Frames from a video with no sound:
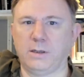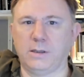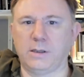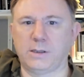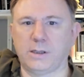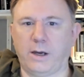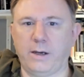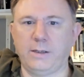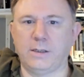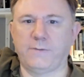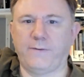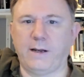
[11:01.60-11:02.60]
The side
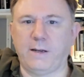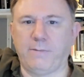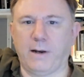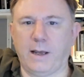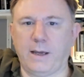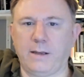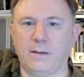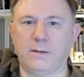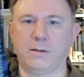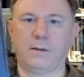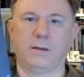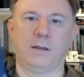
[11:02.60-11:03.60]
is fairly plain.
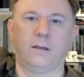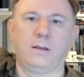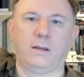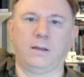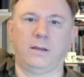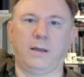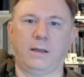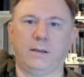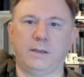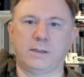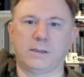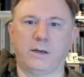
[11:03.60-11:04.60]

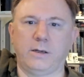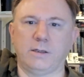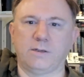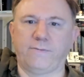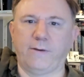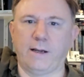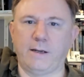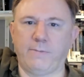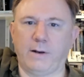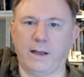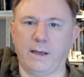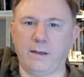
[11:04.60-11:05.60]
This side is fairly
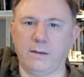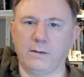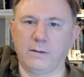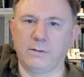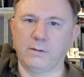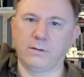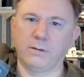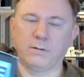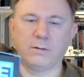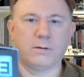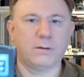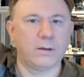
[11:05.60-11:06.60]
plain.
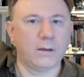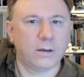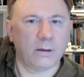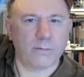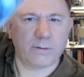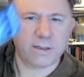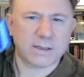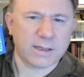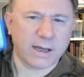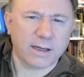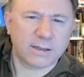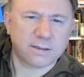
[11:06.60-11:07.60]
What is
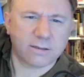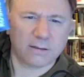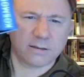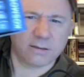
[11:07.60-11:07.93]
that?